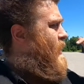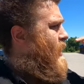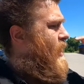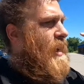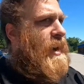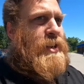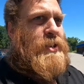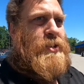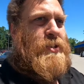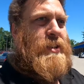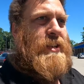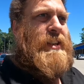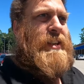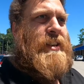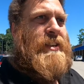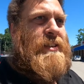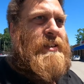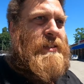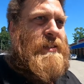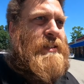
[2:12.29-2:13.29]
actually
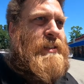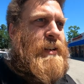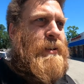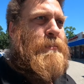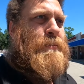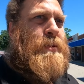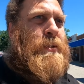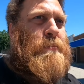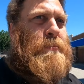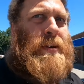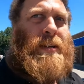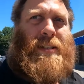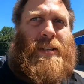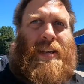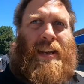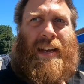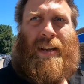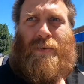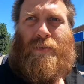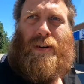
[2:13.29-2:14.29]
come to the bins
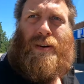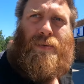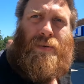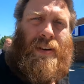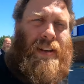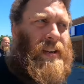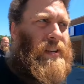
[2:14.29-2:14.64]
again while we're